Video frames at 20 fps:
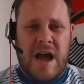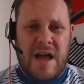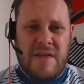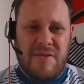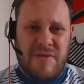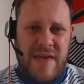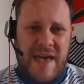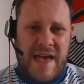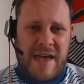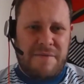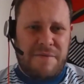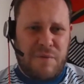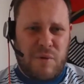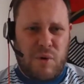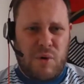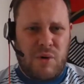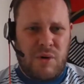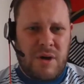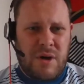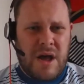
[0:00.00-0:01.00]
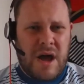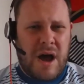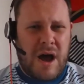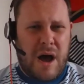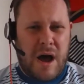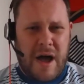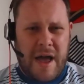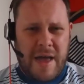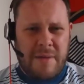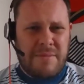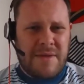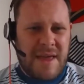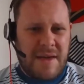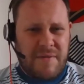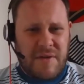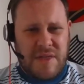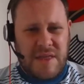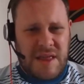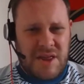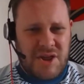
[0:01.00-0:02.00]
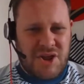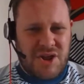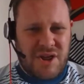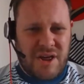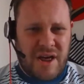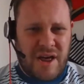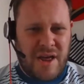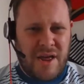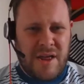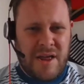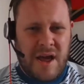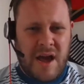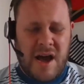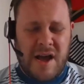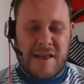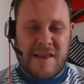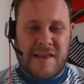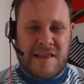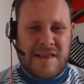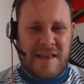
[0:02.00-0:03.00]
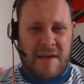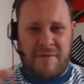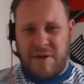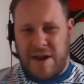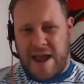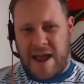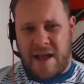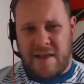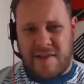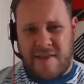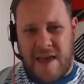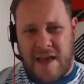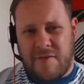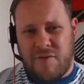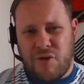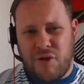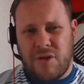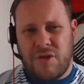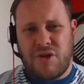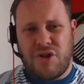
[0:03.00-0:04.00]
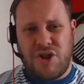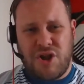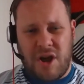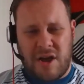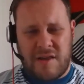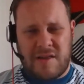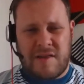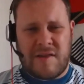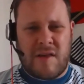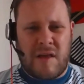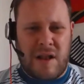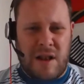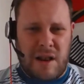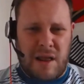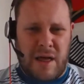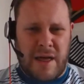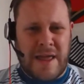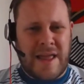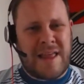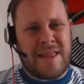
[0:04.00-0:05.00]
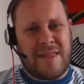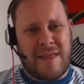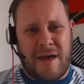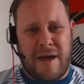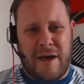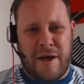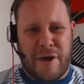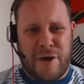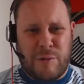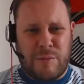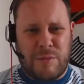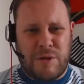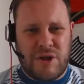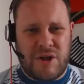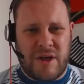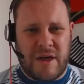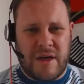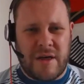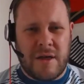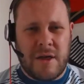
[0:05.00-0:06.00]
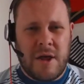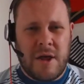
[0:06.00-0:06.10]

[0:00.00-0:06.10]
and therefore I am giving this shirt a 7 out of 10, just like the home shirt.